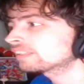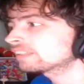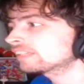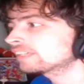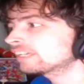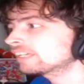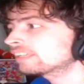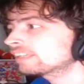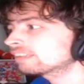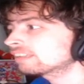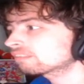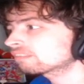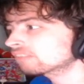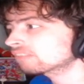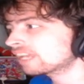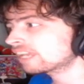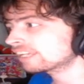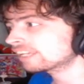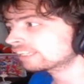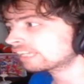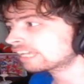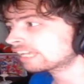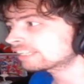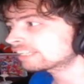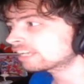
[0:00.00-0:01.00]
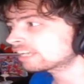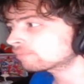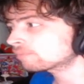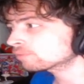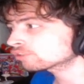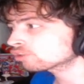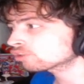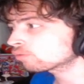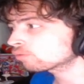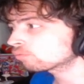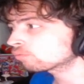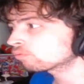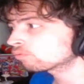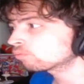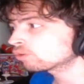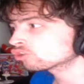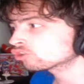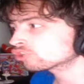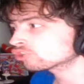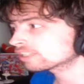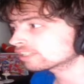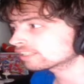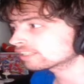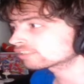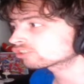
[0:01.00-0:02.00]
get an episode where
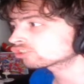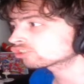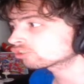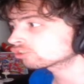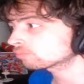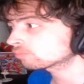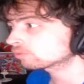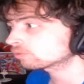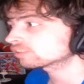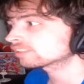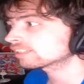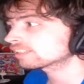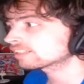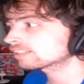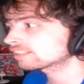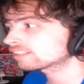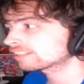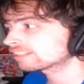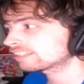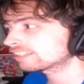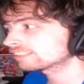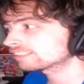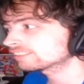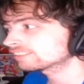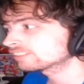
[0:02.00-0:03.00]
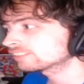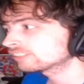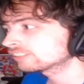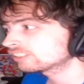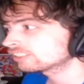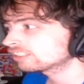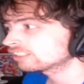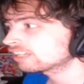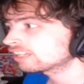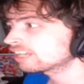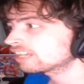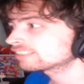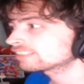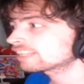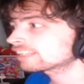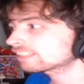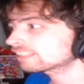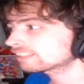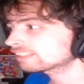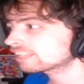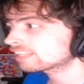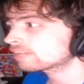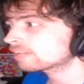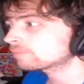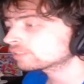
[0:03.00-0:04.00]
she gets super sick again, because I
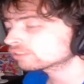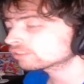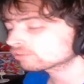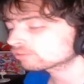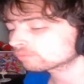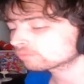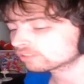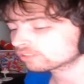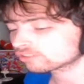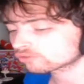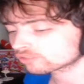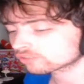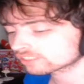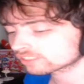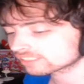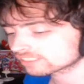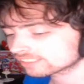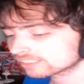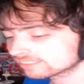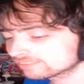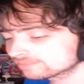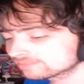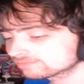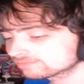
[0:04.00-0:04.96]
think that'd be super interesting.